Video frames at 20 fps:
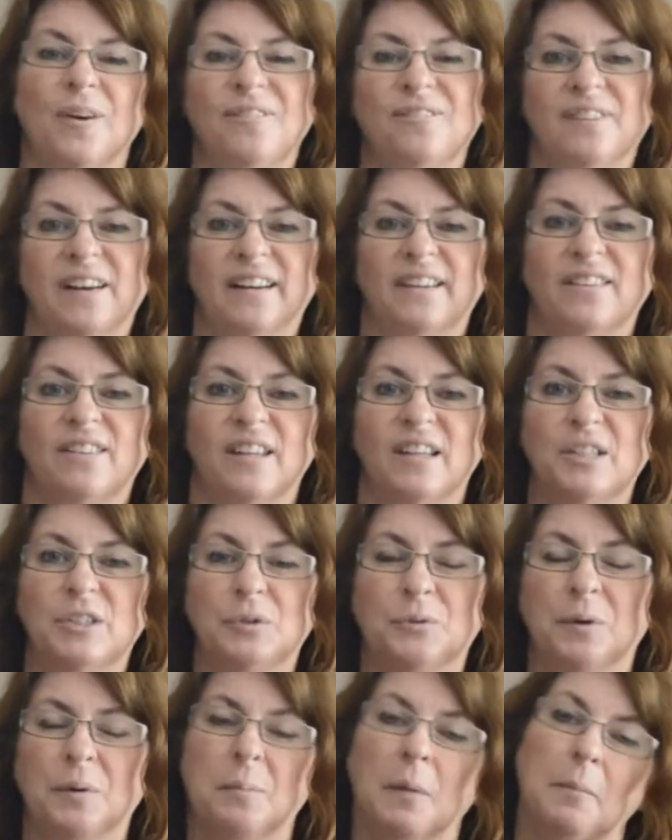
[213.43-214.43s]
one final thing
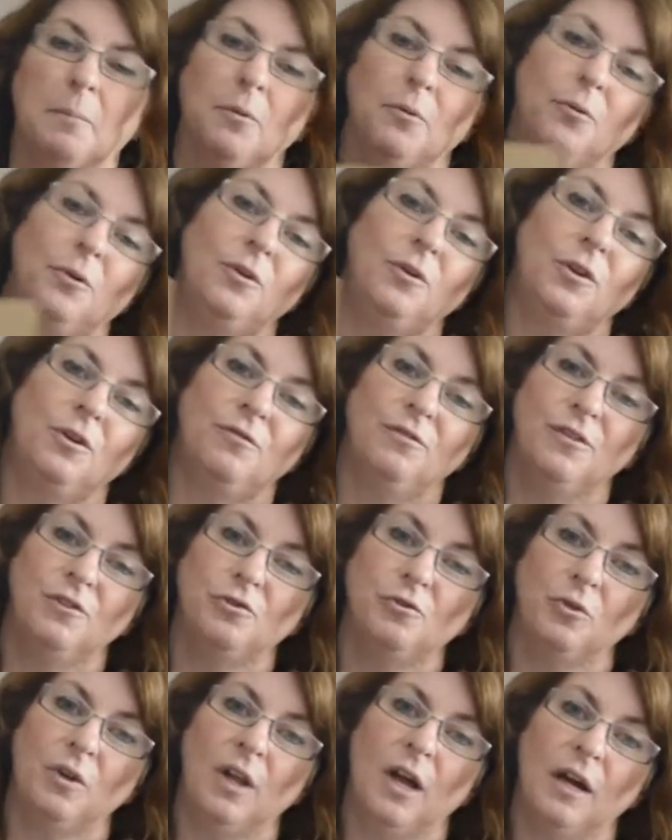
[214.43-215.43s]
to remember with your
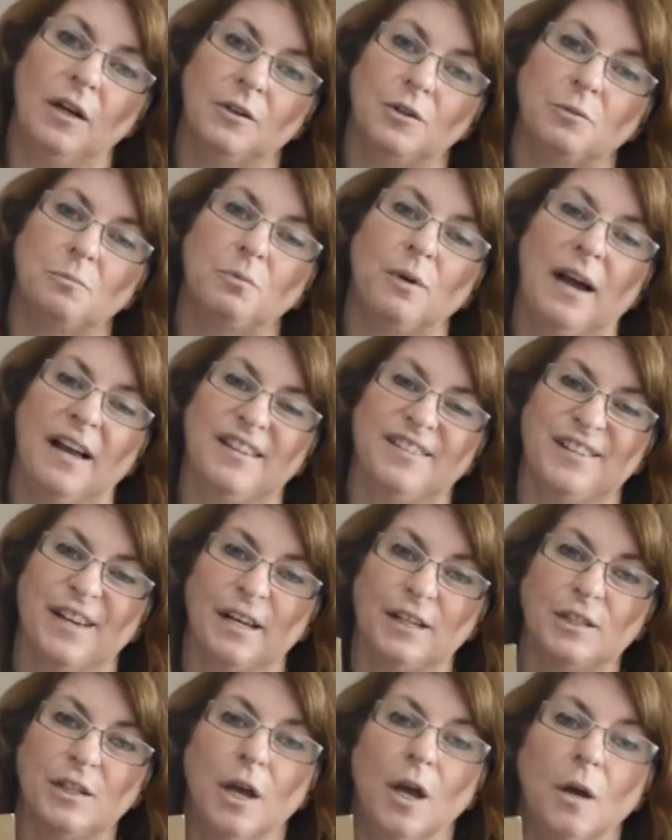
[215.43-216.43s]
visual arts
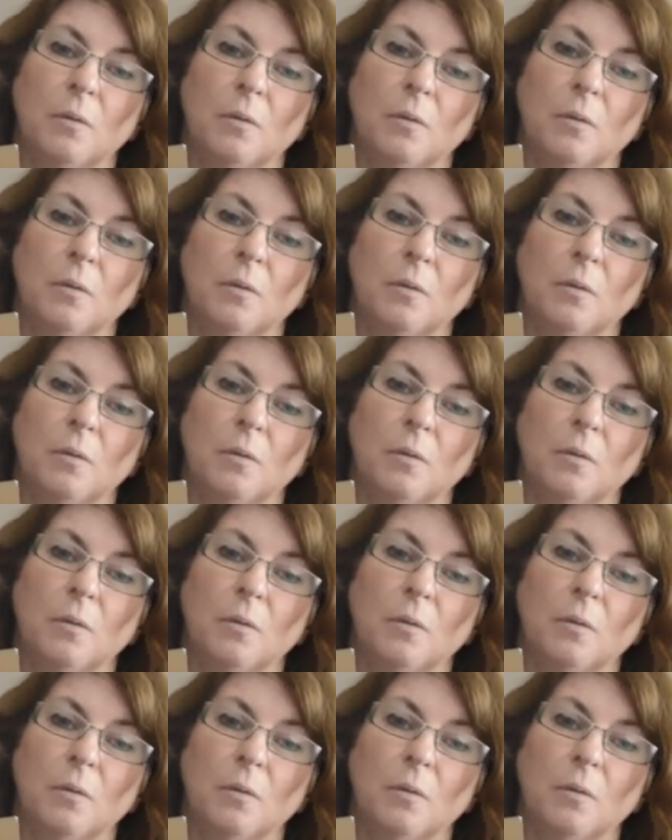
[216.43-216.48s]
projects,